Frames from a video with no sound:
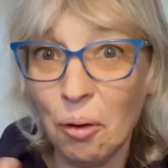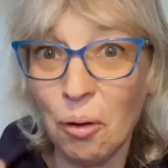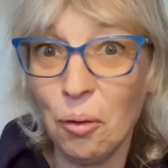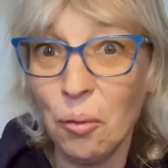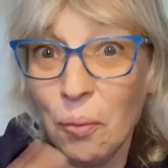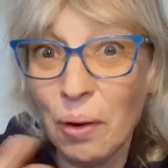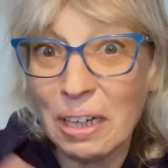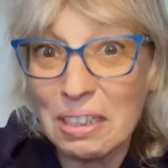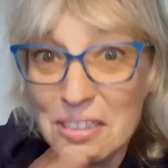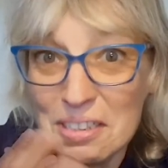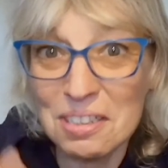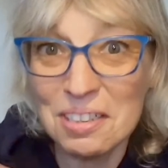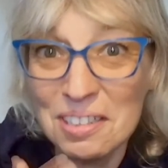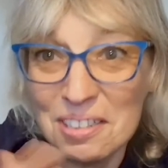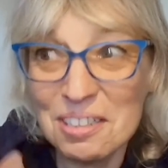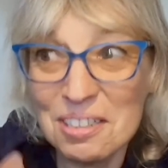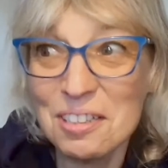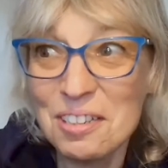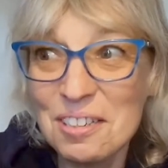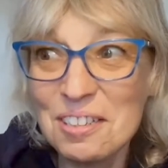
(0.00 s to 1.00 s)

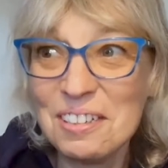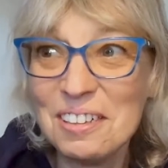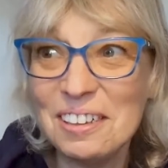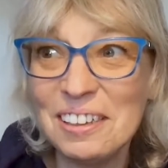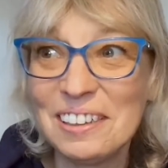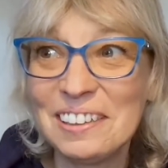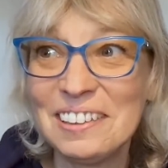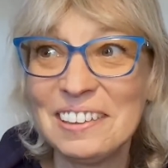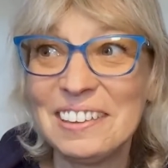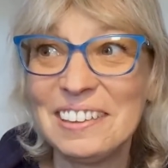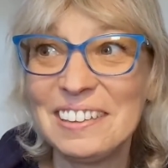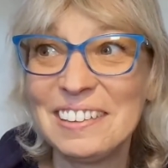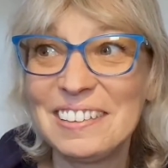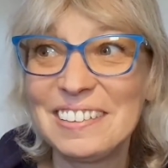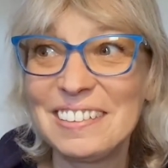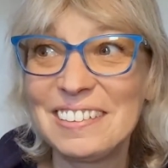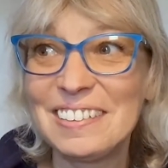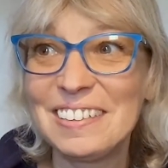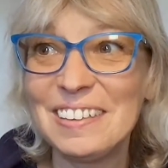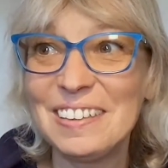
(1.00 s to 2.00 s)
OSs.
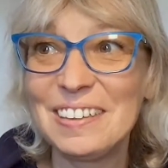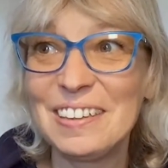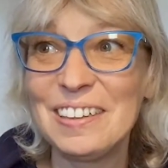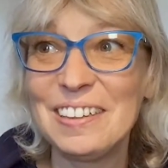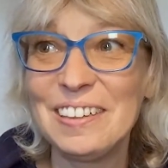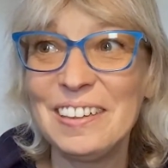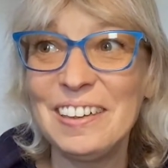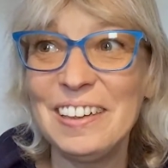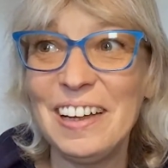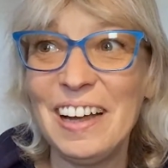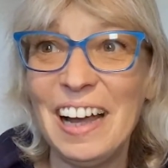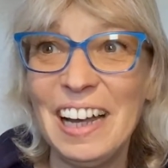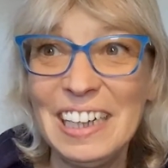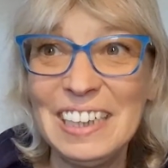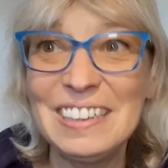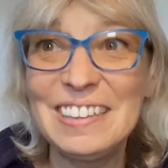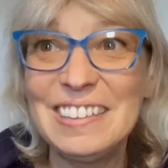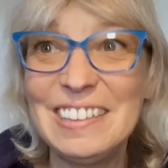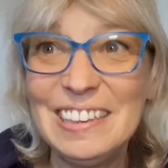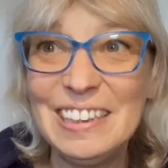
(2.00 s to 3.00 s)
And
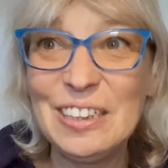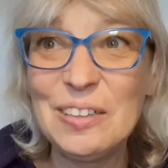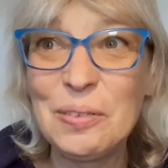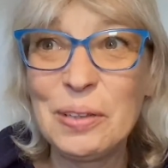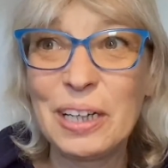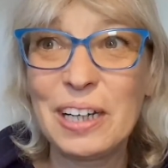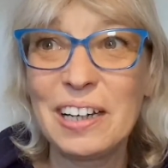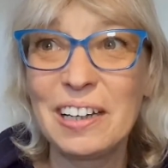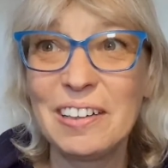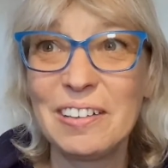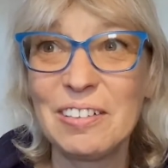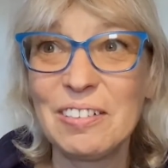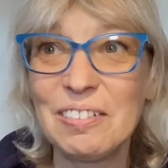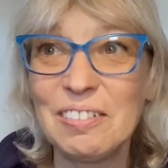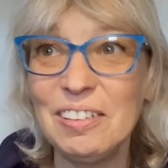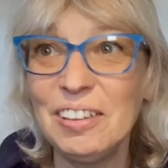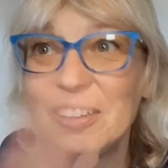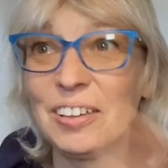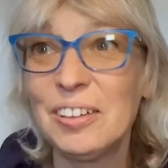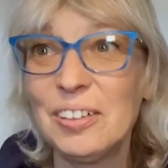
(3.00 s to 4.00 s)
IT, we can,